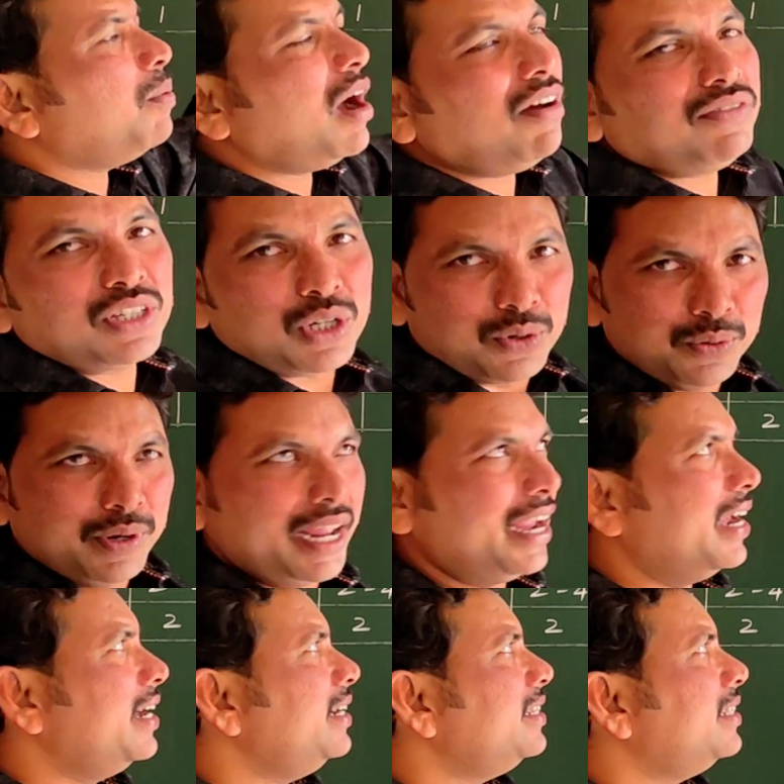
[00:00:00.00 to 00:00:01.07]
of
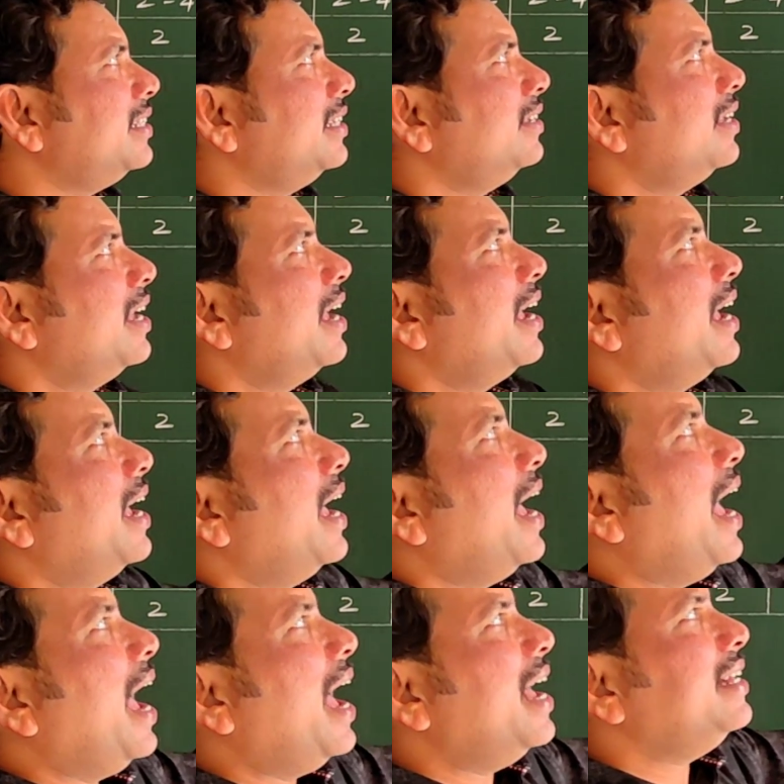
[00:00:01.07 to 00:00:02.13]
students
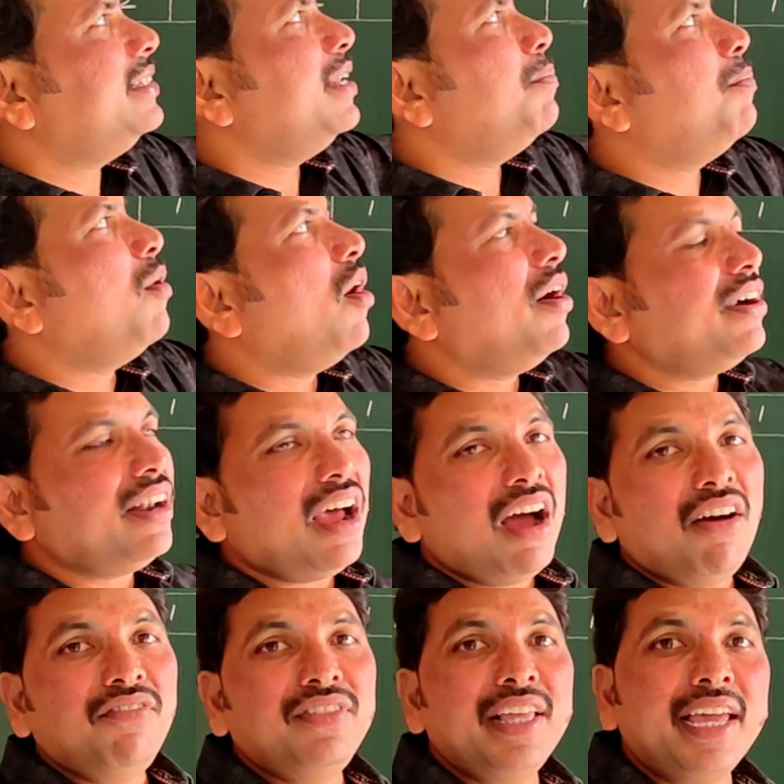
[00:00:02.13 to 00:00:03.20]
as a part
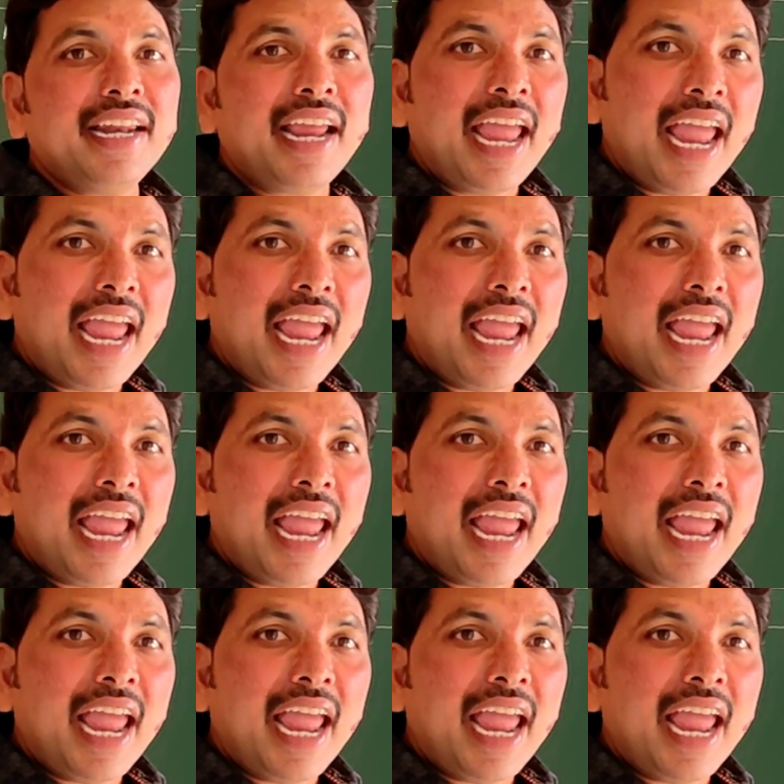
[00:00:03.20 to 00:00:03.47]
of their